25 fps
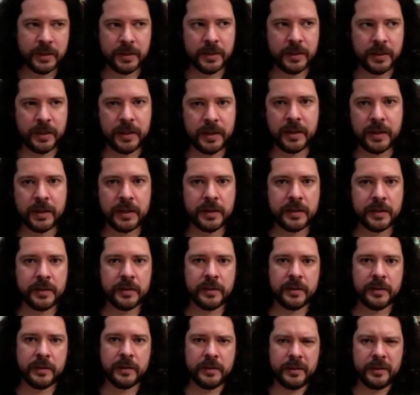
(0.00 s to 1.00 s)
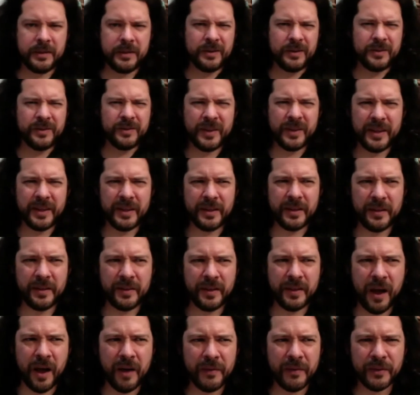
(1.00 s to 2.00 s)
and, you know, they
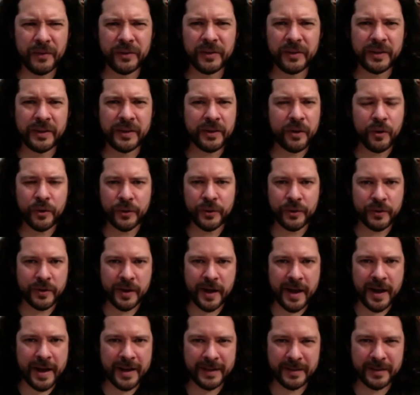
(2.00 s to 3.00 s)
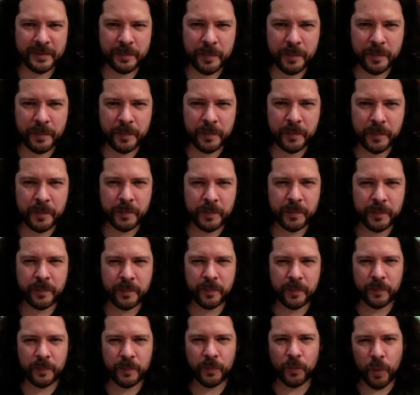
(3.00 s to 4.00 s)
obviously know you're not
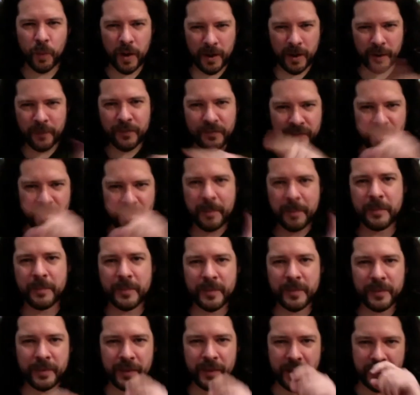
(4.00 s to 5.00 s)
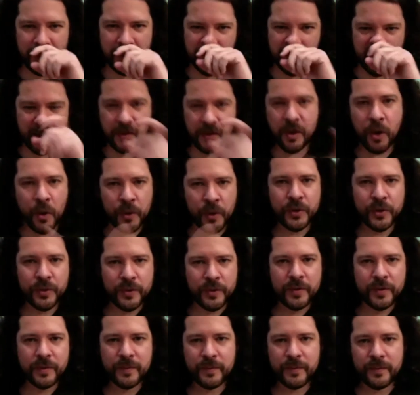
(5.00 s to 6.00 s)
one of them. They, they know
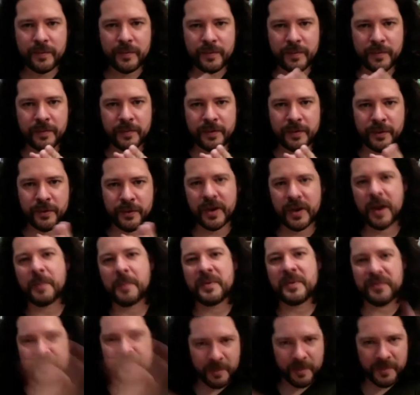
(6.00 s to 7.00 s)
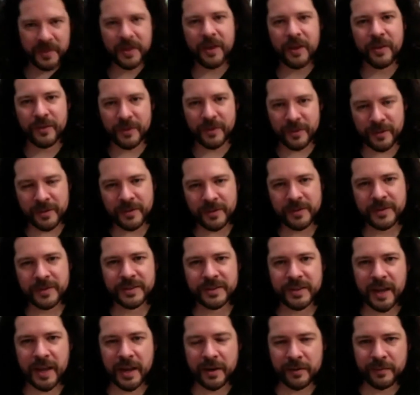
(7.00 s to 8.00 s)
you're, you're coming from the other
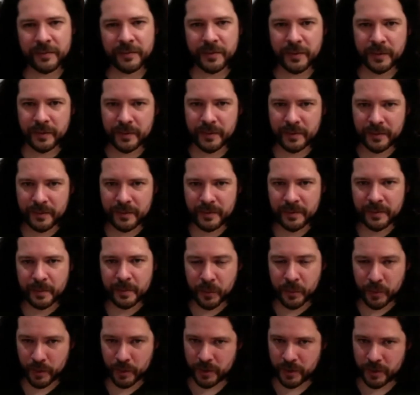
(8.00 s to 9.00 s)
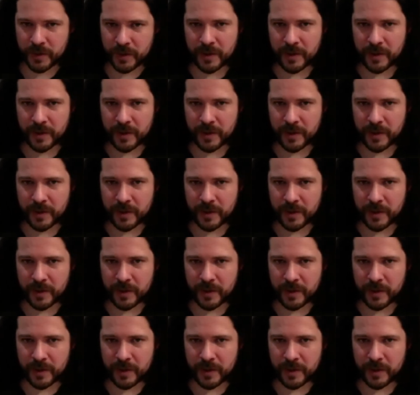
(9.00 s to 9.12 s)
side of the, the border.